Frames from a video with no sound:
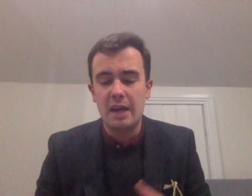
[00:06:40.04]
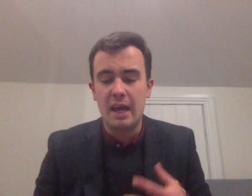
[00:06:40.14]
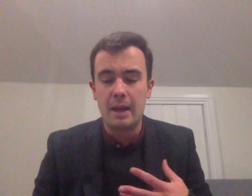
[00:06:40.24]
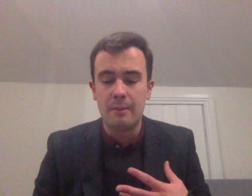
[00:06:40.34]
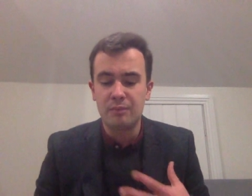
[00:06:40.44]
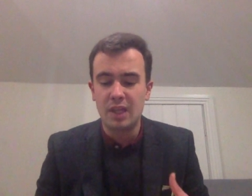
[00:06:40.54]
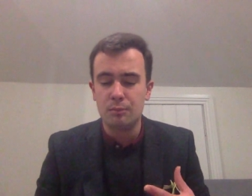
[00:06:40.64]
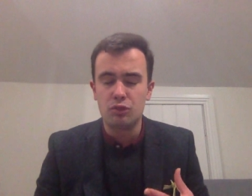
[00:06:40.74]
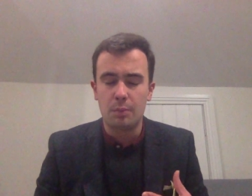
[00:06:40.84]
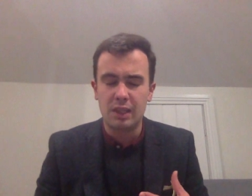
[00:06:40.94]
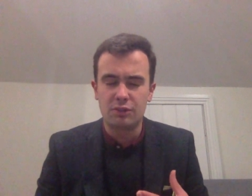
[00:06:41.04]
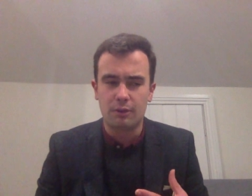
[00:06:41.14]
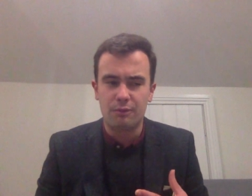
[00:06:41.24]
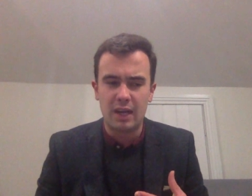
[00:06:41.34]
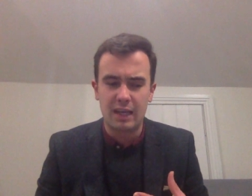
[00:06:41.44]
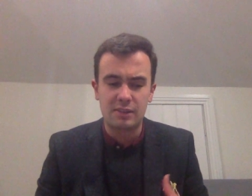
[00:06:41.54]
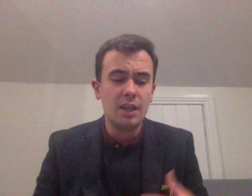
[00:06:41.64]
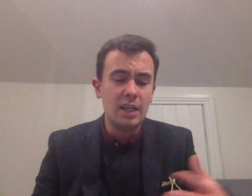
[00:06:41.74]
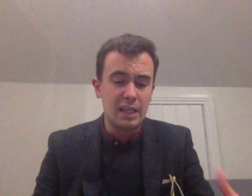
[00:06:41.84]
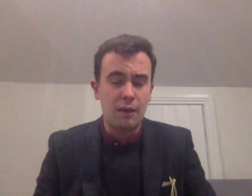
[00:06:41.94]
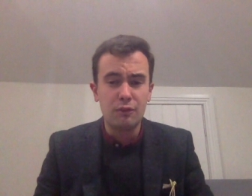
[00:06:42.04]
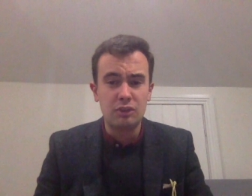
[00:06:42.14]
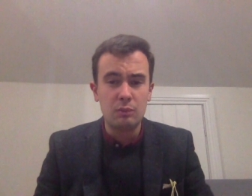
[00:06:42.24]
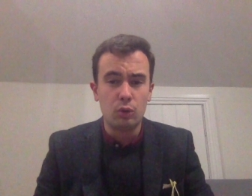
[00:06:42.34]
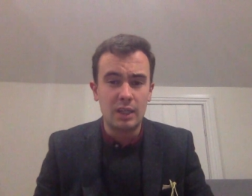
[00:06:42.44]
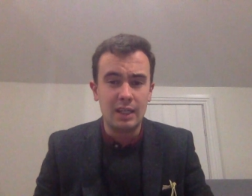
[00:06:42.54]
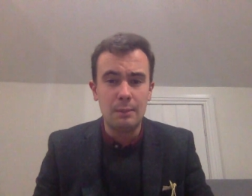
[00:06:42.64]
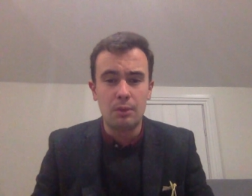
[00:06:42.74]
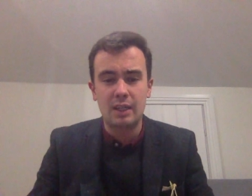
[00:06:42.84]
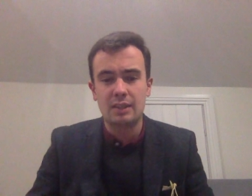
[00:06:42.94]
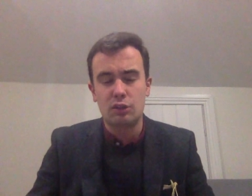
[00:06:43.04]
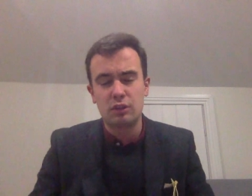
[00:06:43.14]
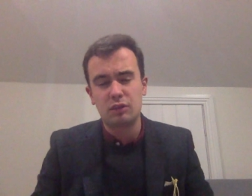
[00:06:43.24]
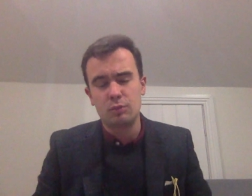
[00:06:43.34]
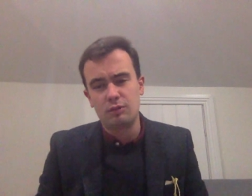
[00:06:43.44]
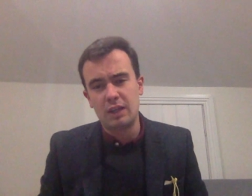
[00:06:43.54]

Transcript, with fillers: uh, him to best effect. He obviously won at Limerick at the Christmas